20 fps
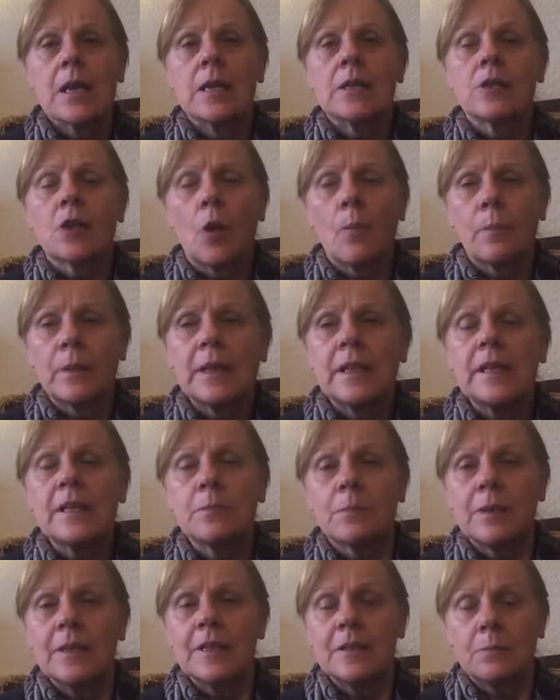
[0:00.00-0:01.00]
So
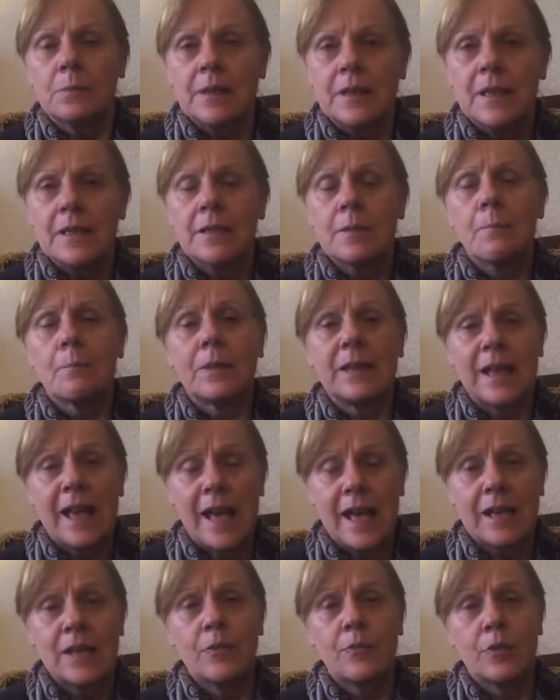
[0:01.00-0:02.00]
please, please, please
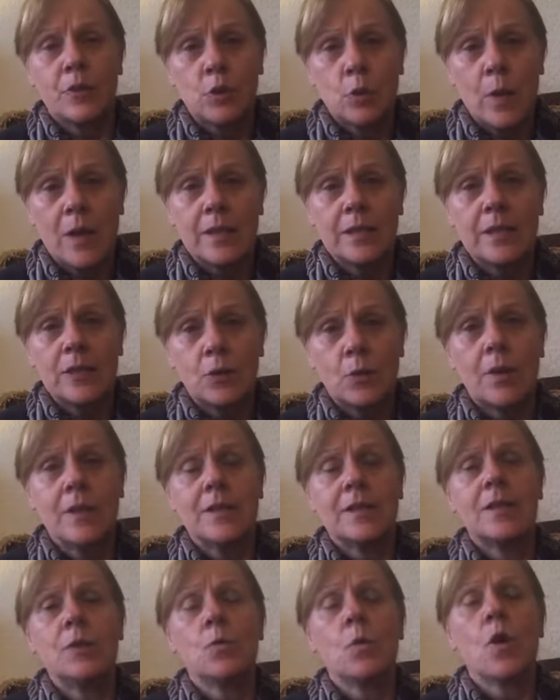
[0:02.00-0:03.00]
plan for
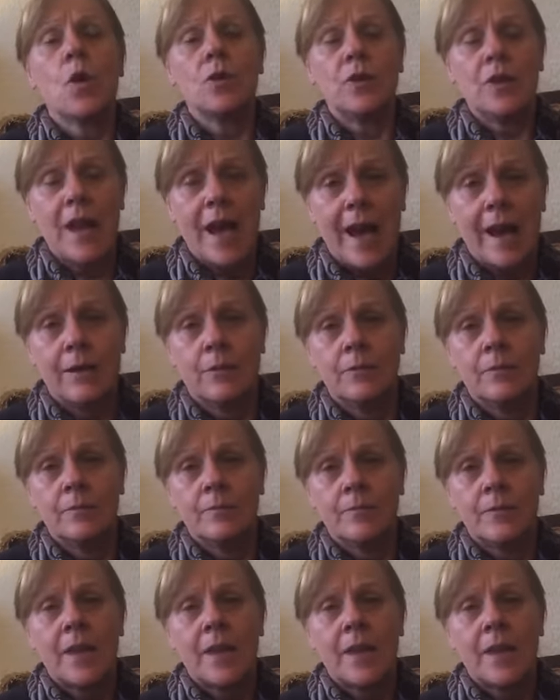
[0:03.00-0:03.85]
2021 now.